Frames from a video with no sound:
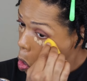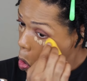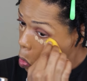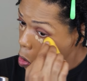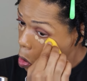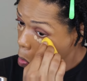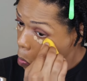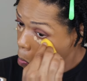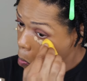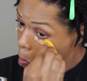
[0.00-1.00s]
There we go.
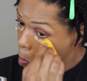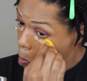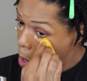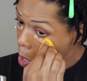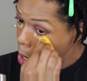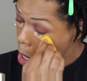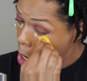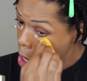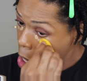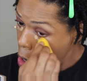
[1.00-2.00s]
bring
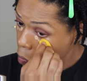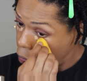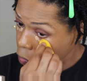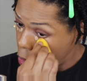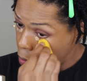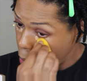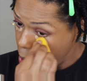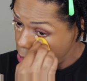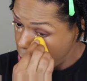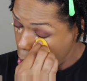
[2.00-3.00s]
that in, just
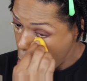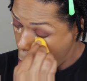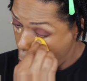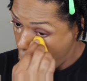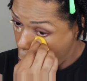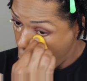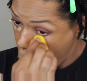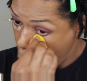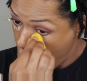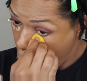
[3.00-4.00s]
pressing.
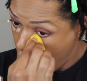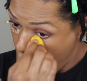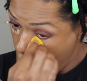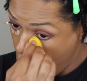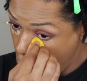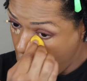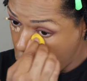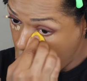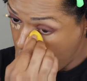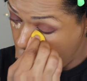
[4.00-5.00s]
And
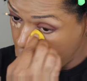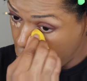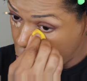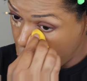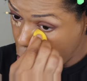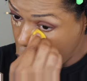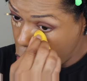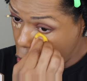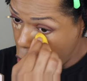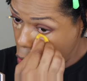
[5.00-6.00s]
I don't want this to
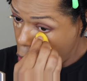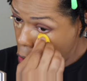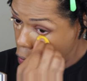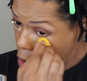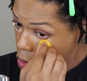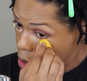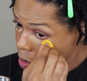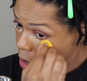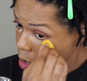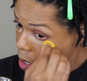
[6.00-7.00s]
go no
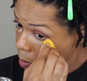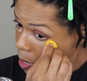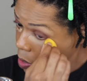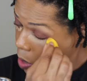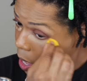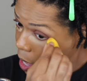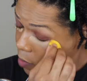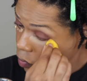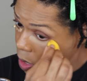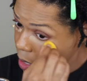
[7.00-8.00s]
further than about
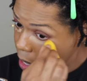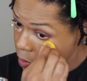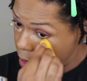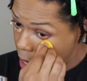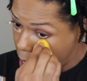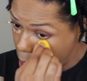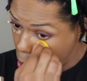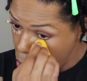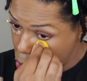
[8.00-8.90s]
halfway down the eyes.